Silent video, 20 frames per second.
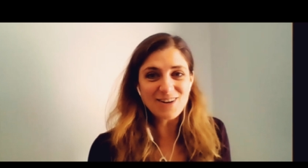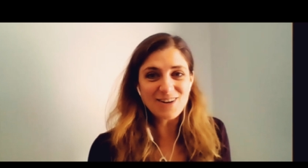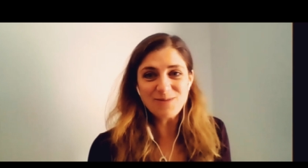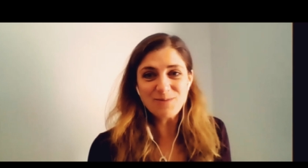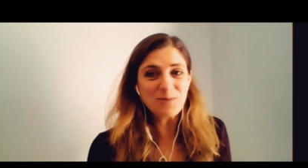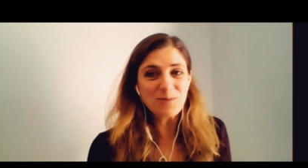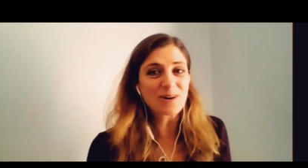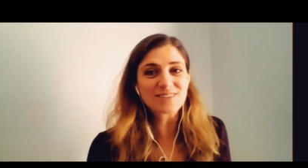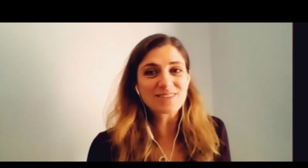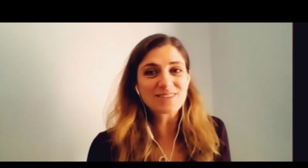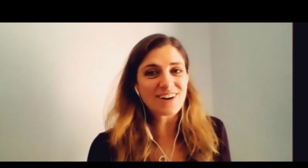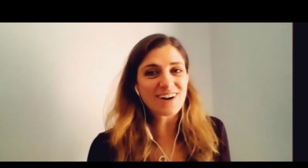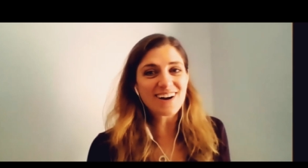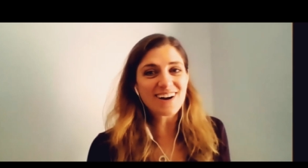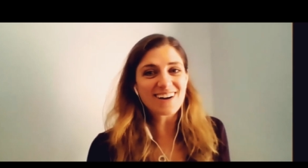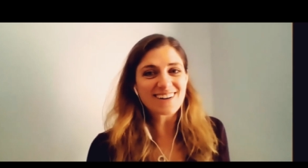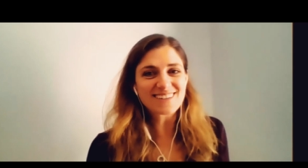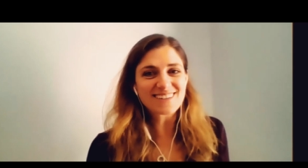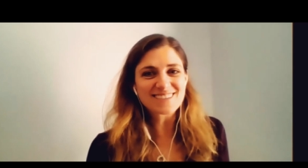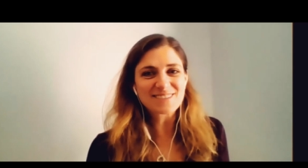weren't
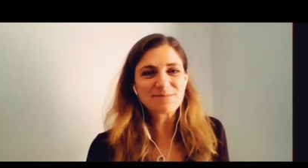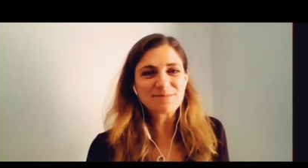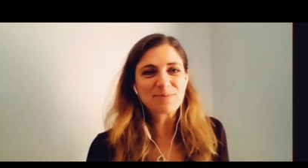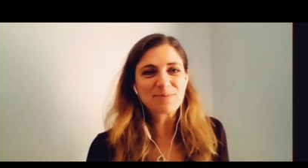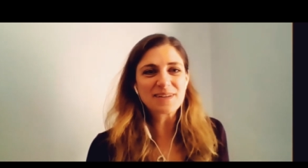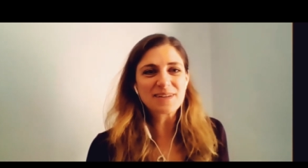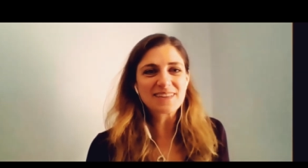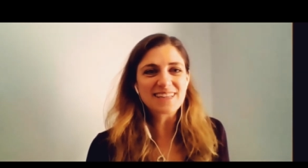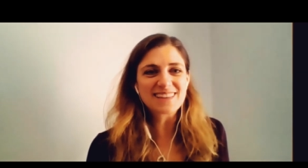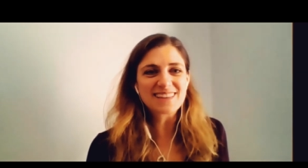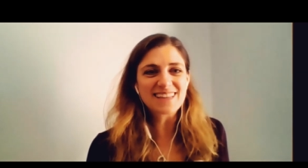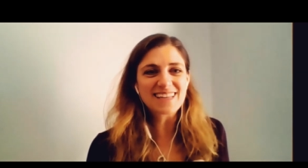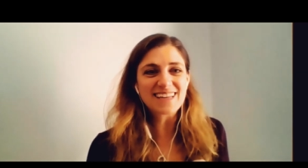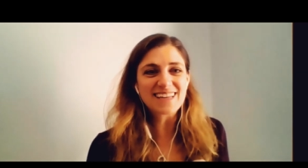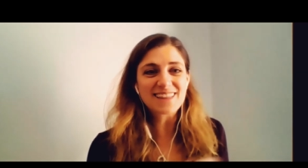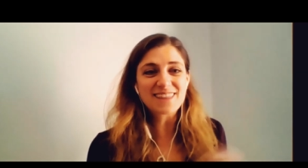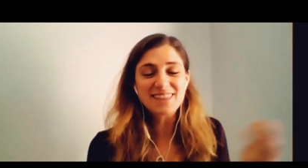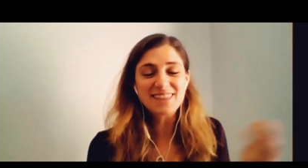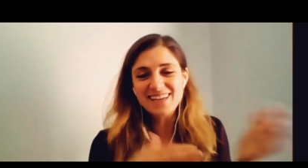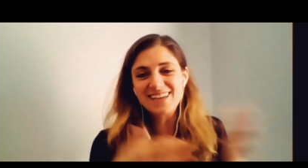ours, but that they
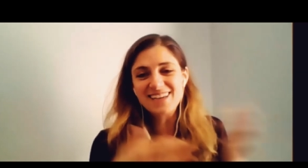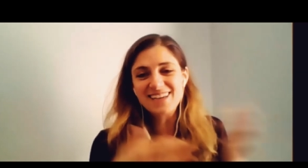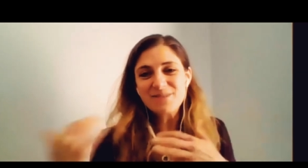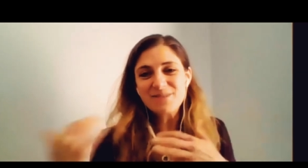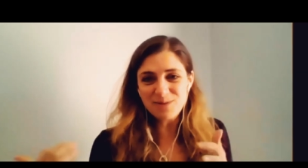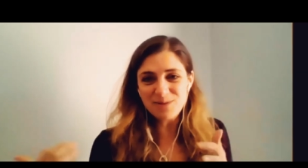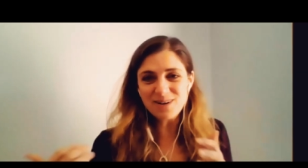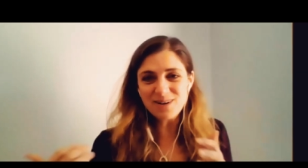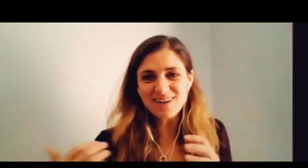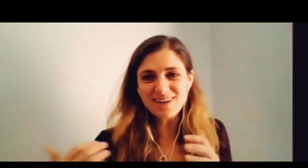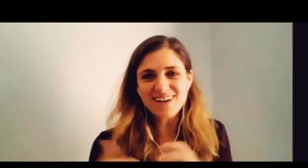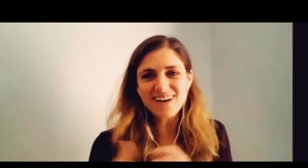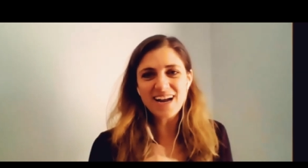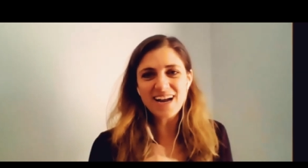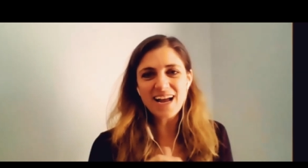think were.